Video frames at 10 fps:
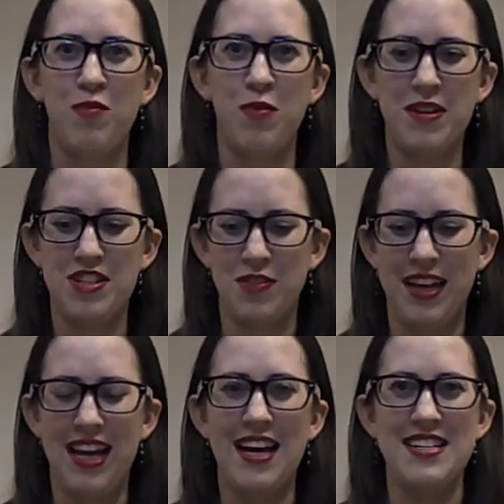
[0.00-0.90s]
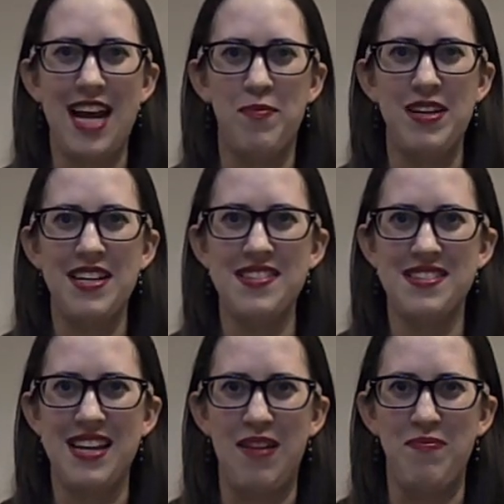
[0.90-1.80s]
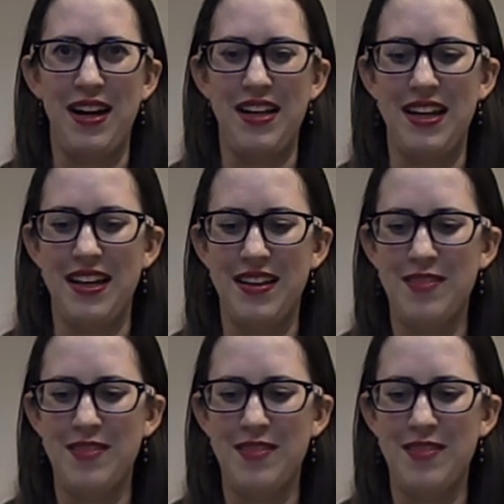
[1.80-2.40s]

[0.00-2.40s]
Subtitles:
we'll be doing a Japanese stab binding.